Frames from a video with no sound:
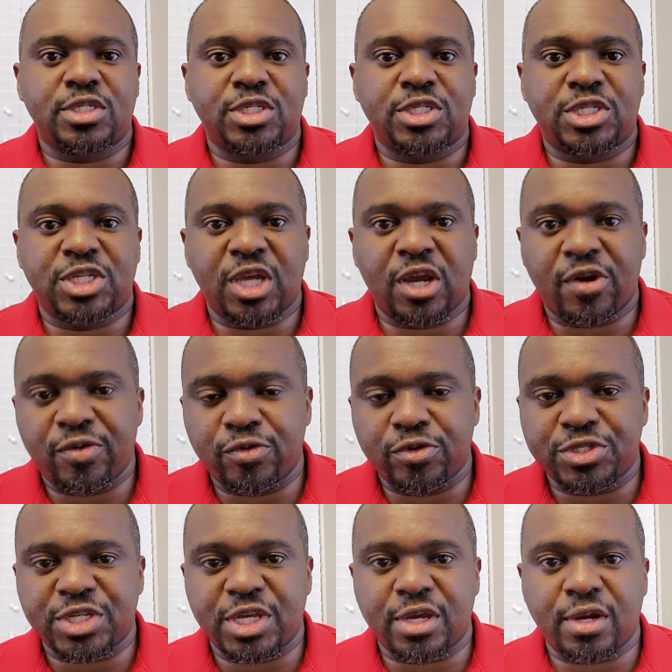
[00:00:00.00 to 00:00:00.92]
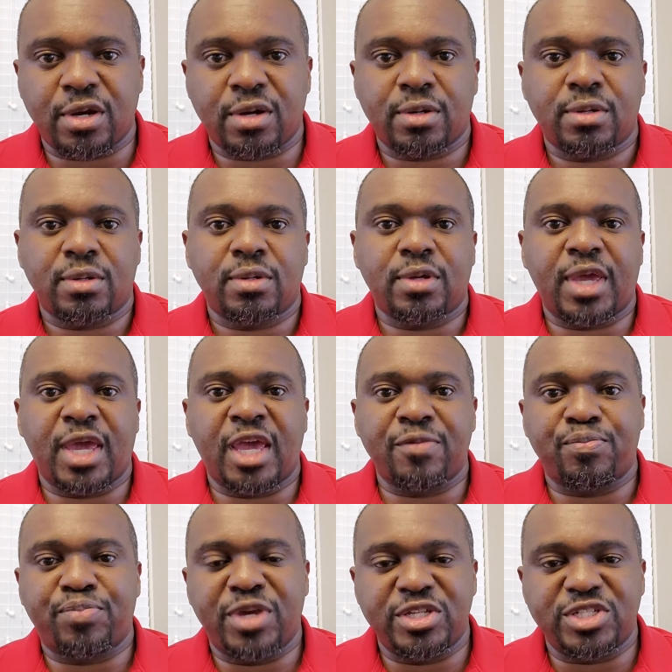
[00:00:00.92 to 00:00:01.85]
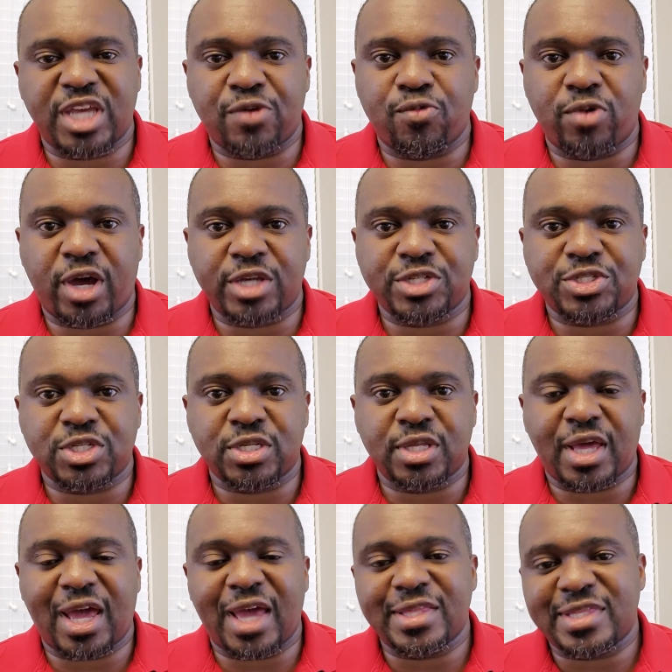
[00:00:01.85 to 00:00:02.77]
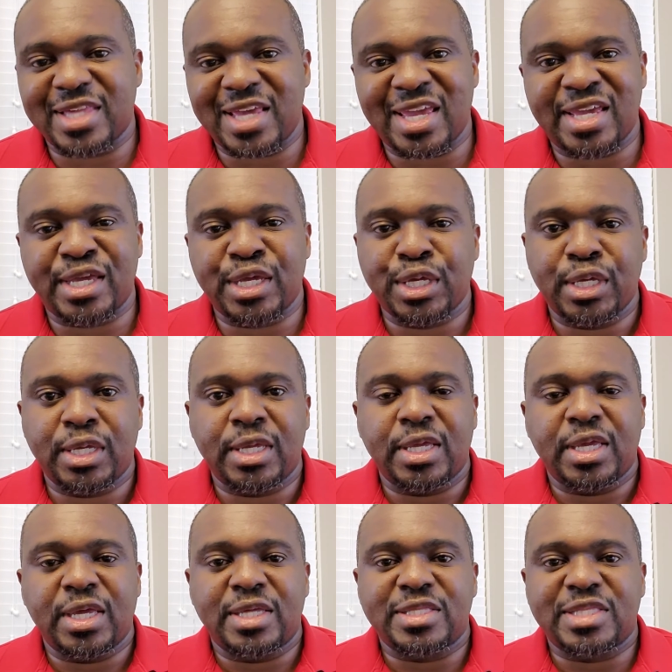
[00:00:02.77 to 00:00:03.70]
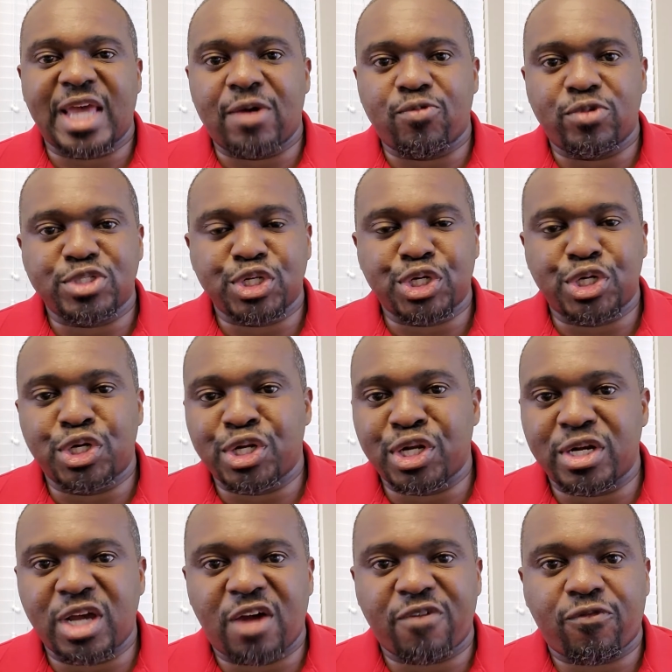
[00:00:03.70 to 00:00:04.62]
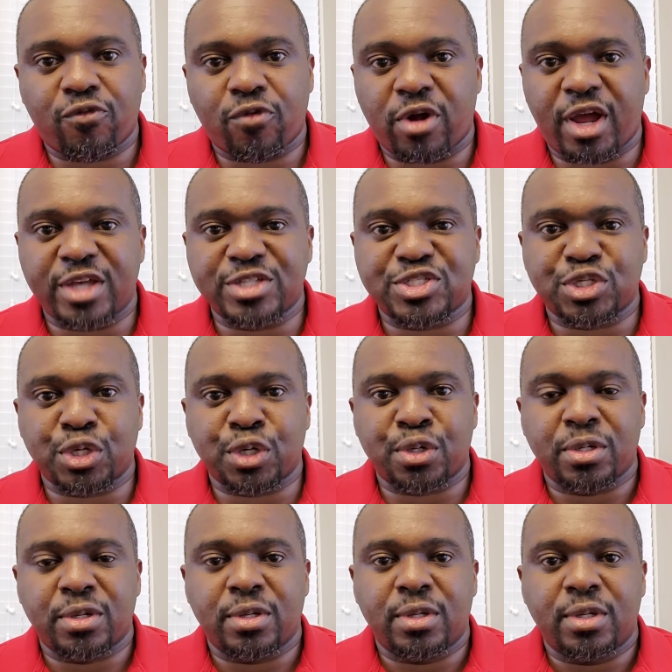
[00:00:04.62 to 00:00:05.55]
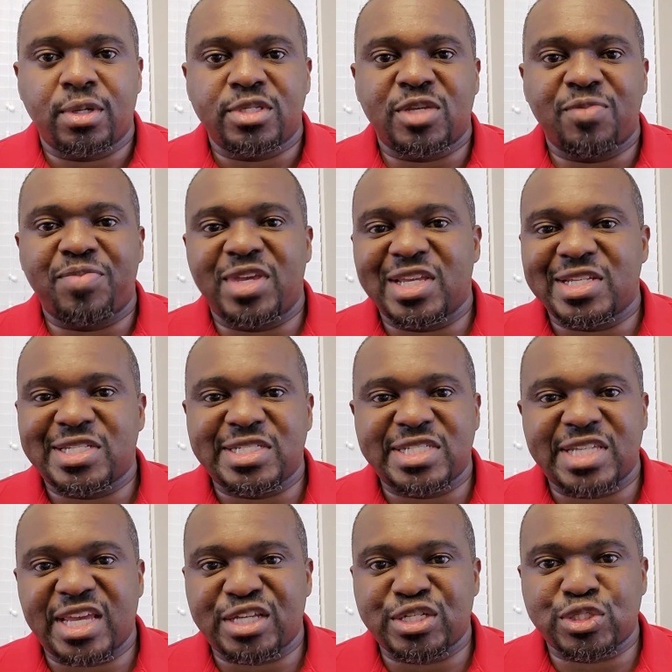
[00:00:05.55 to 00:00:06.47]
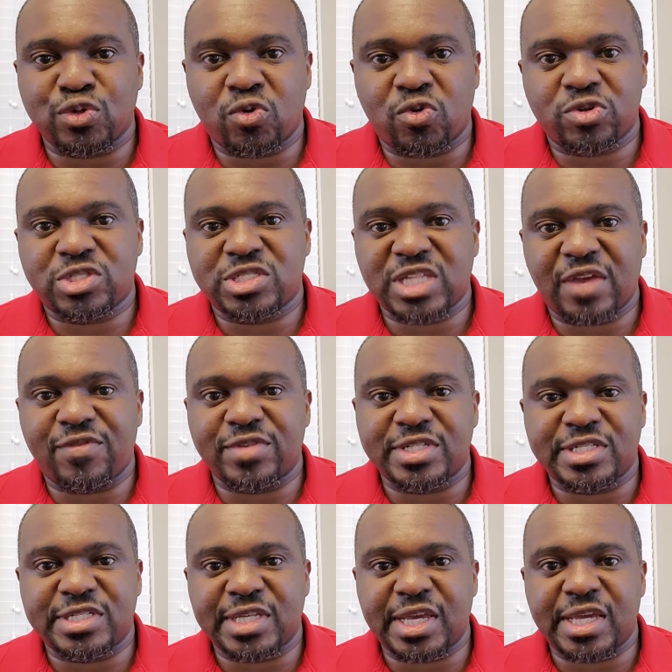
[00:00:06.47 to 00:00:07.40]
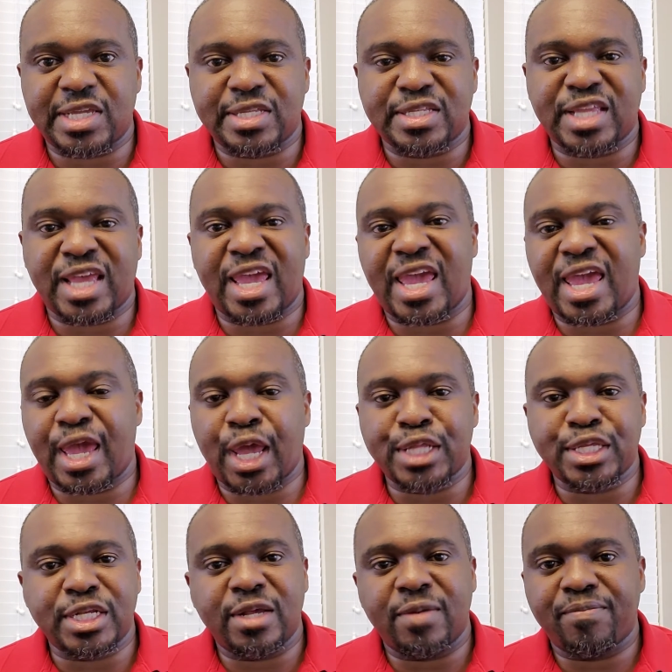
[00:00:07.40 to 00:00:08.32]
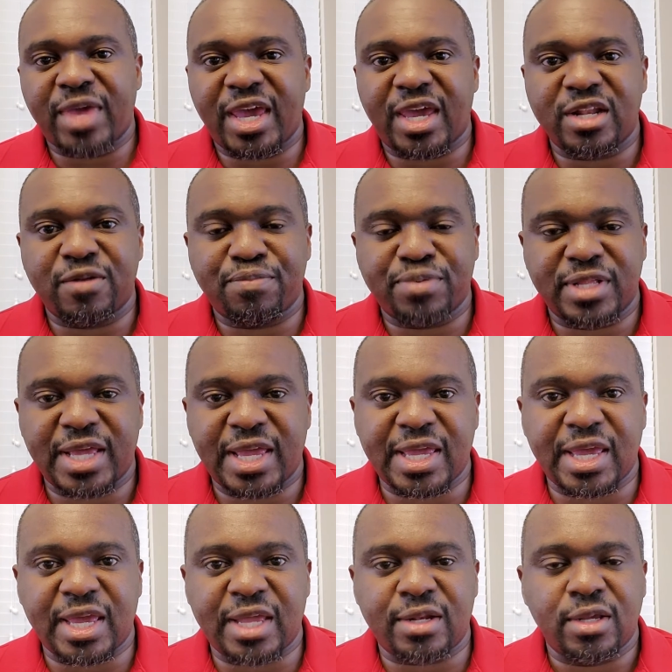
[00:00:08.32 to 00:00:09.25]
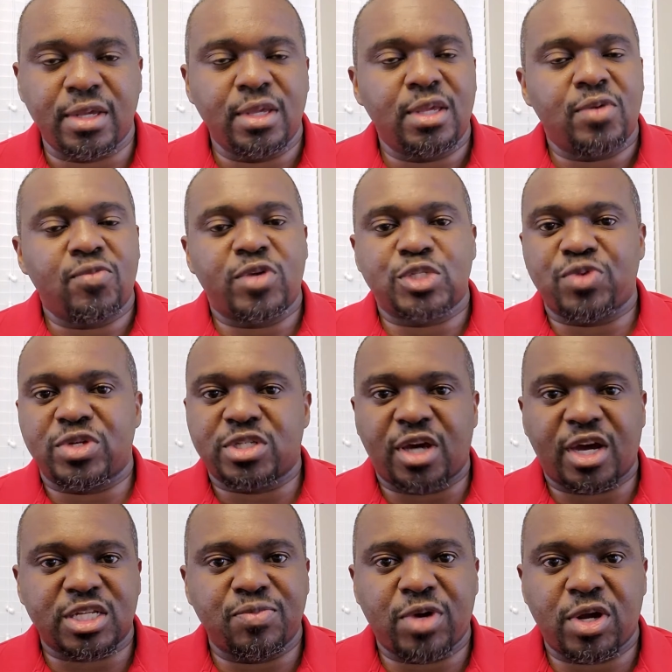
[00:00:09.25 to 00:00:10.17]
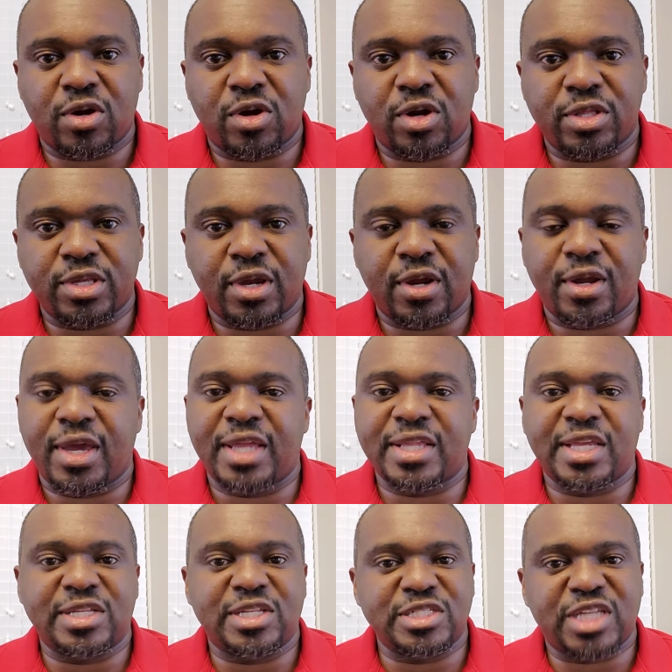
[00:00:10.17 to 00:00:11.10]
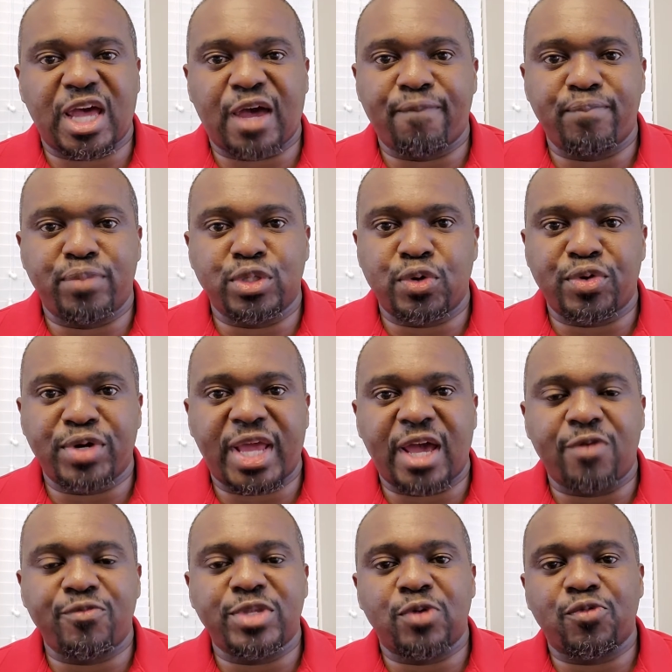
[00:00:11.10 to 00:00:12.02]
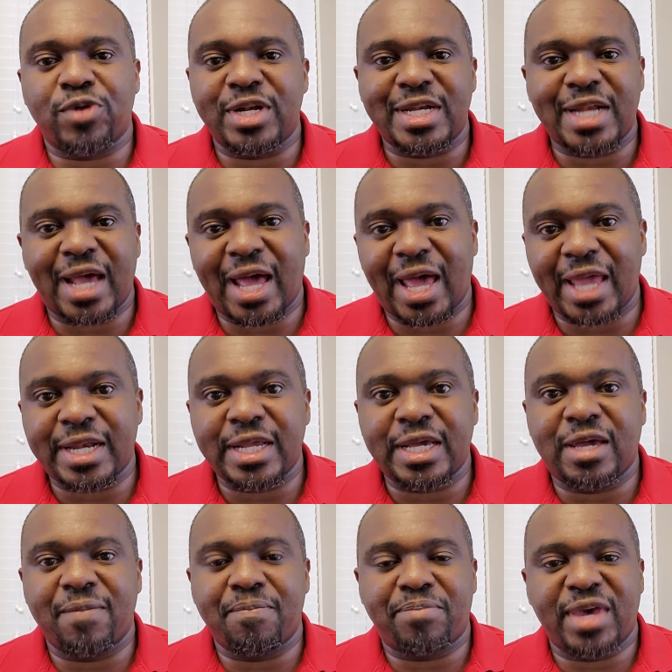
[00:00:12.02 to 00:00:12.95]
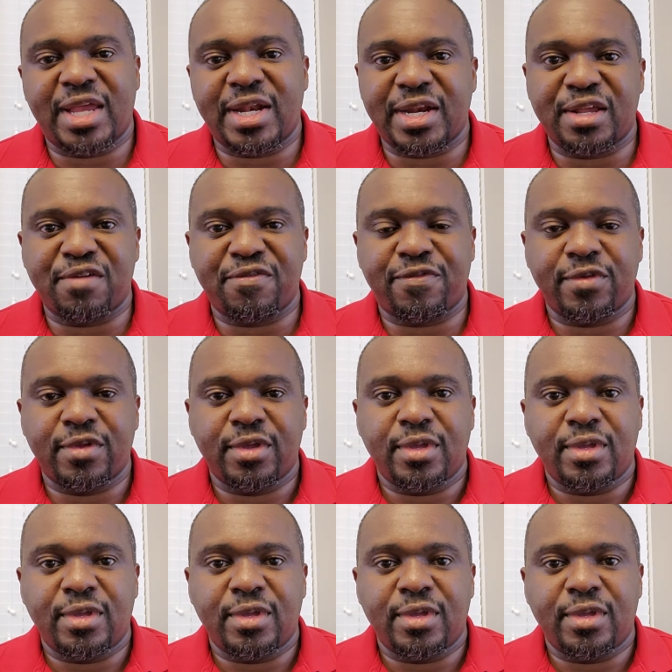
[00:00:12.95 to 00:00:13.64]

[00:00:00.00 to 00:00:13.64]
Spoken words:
Terry Rozier, and PJ Washington. I think that was a good enough roster to be a 6 or 7 seed. They ended up making the play-in, which we talked about earlier, and they just got blown out. They were not competitive.